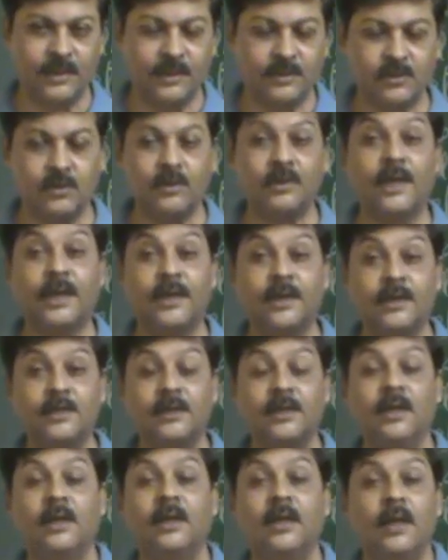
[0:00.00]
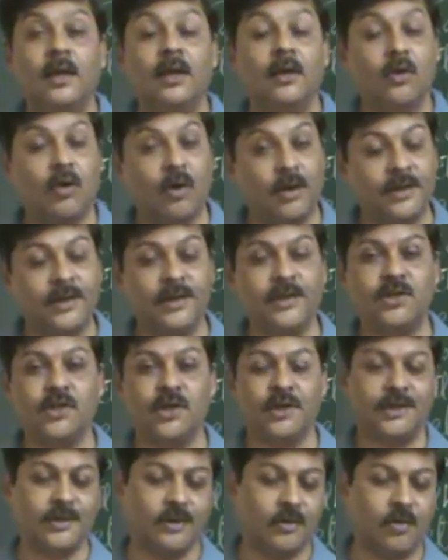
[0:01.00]
So that is
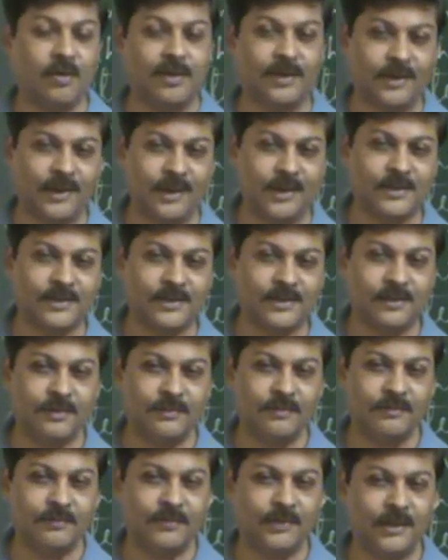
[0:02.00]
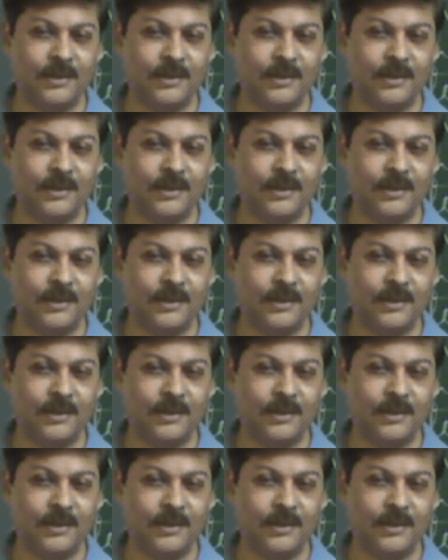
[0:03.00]
contingent contracts.